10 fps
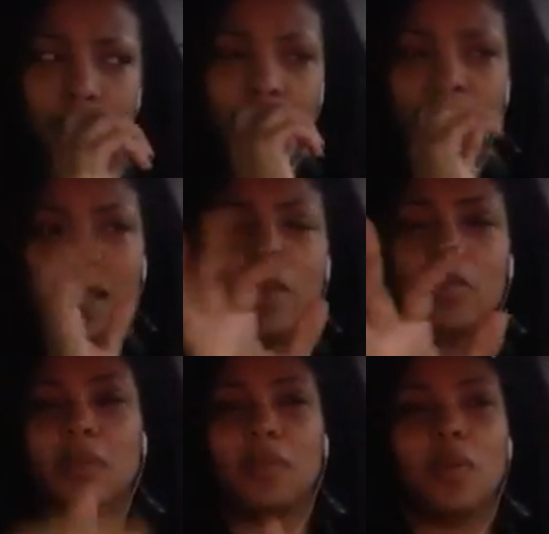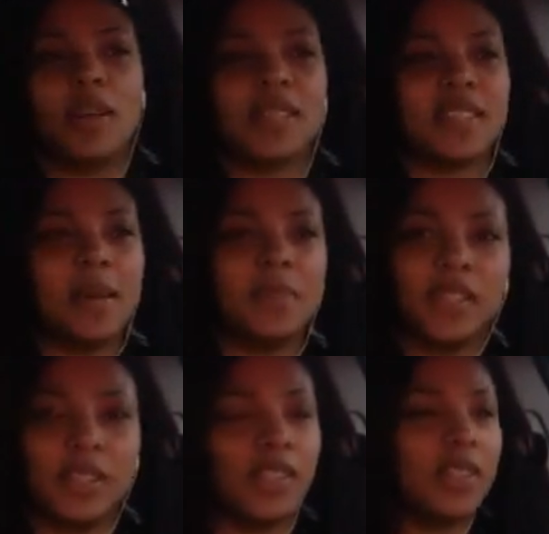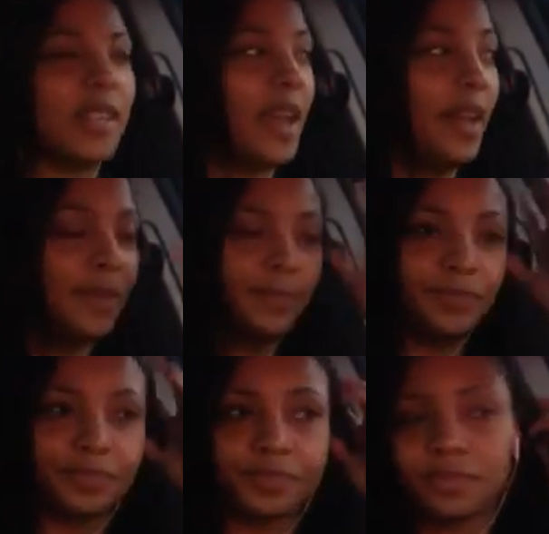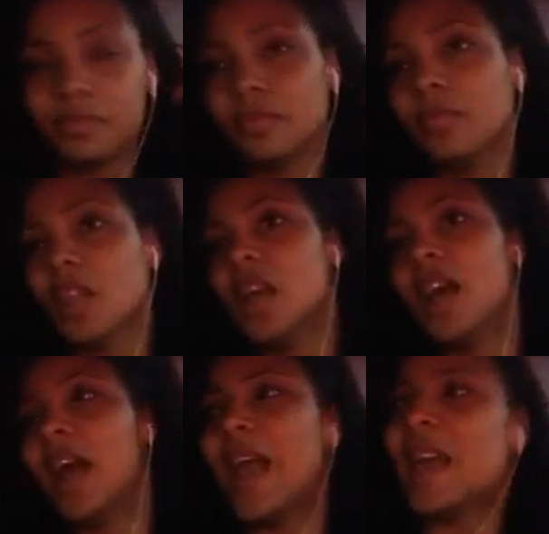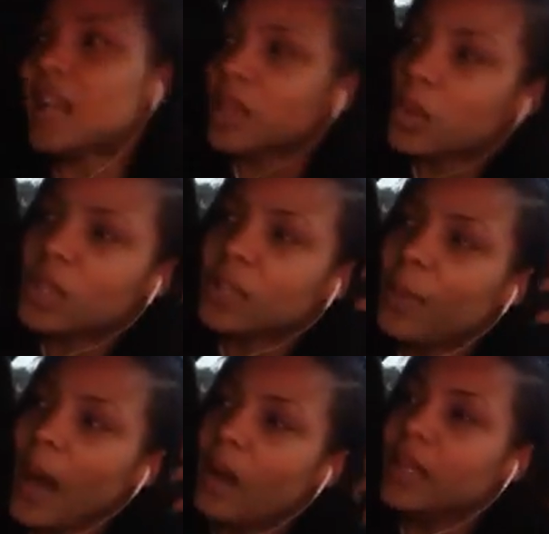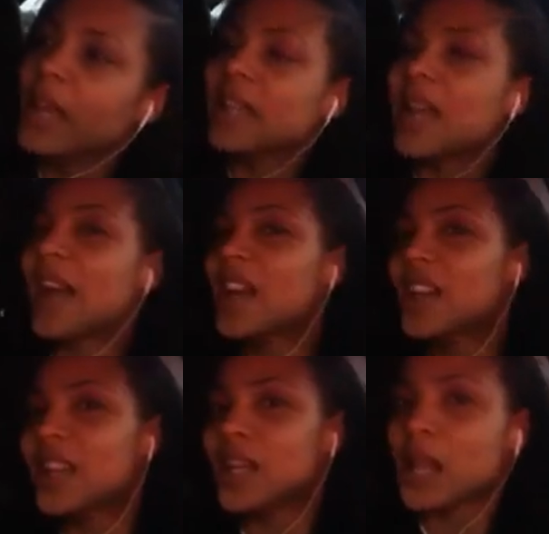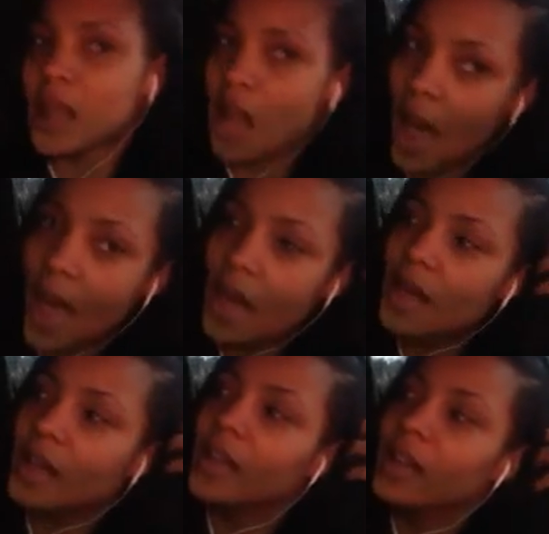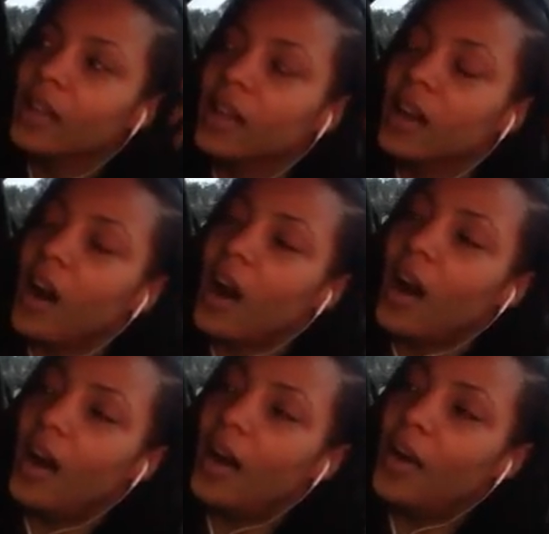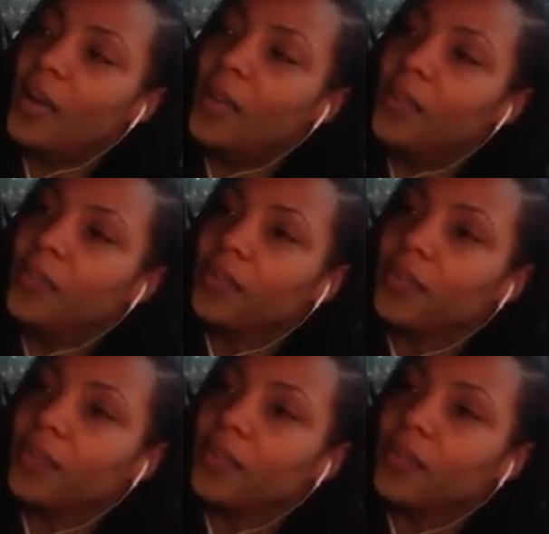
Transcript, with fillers: single, divorced, or some shit." She said. And I thought about it, and I hear that a lot. Um,